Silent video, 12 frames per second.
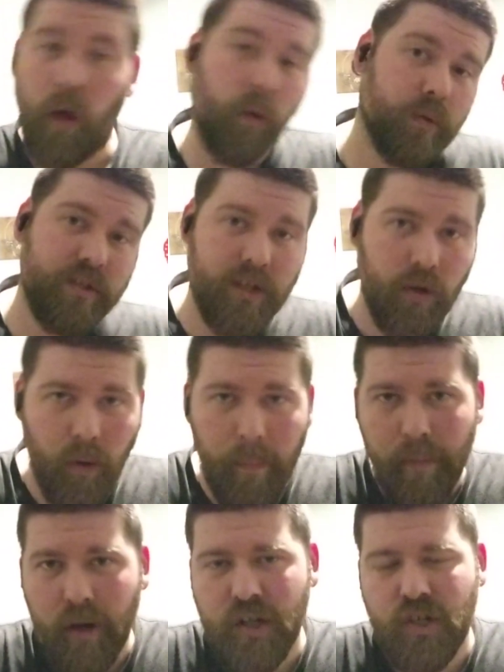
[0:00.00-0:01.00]
old school
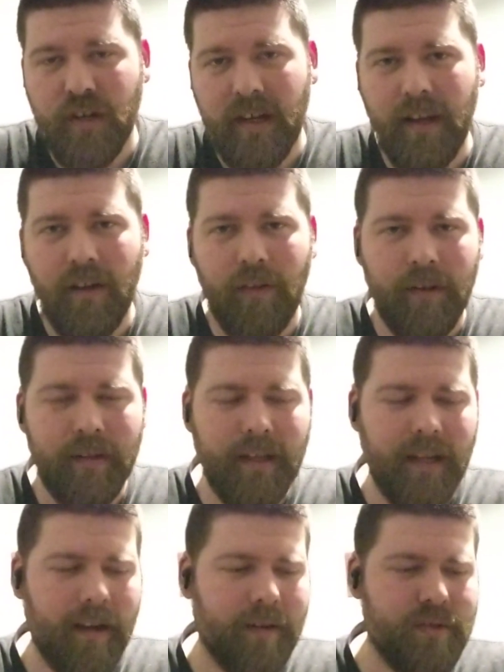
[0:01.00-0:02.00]
Bushnell, or
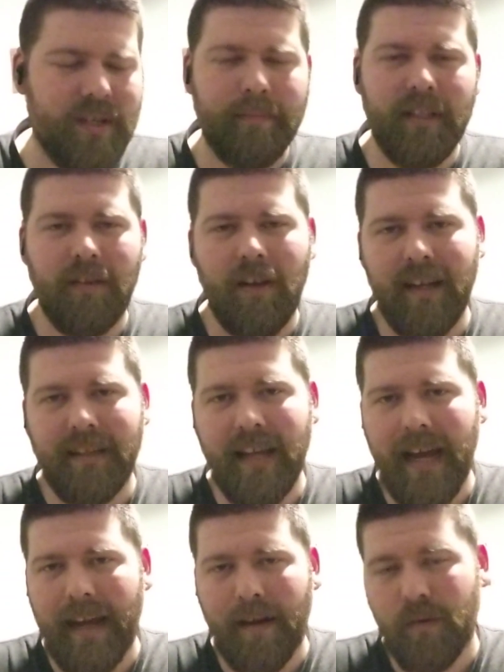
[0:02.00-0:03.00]
something like that.